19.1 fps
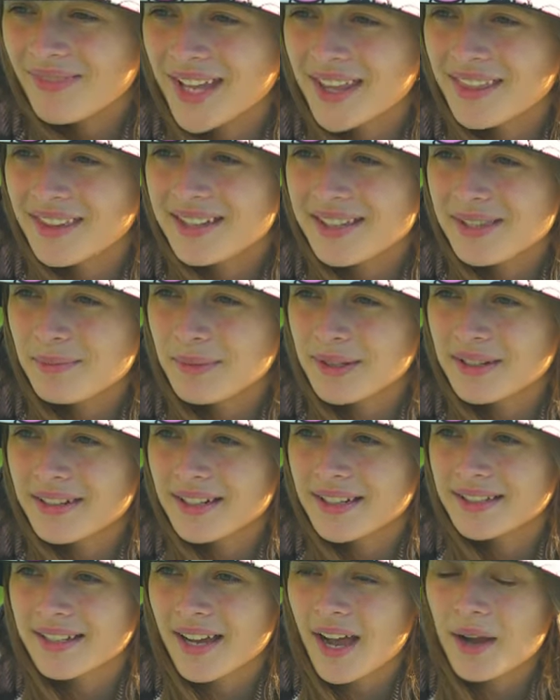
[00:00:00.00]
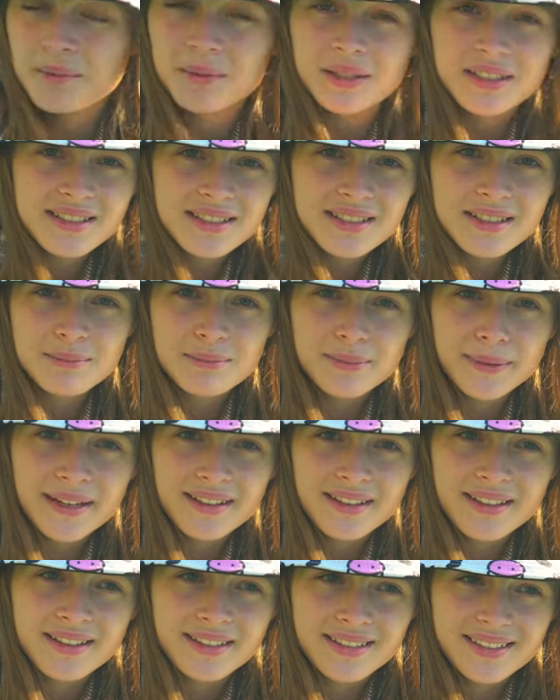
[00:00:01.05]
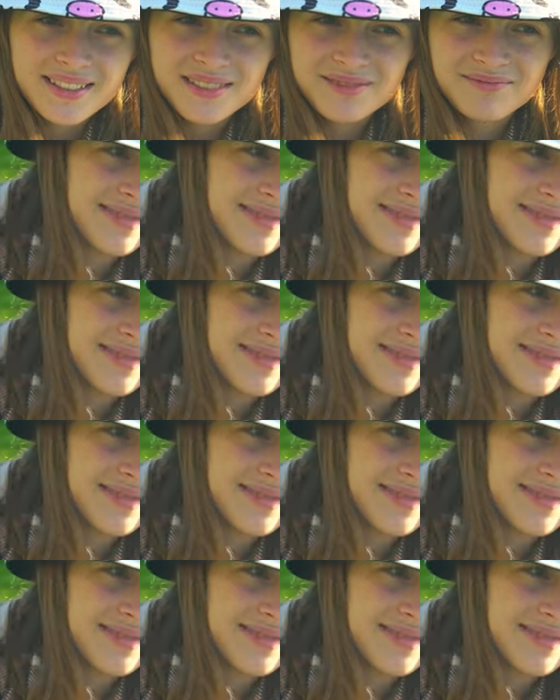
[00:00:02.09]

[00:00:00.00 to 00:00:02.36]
and that's about it. How will I celebrate that?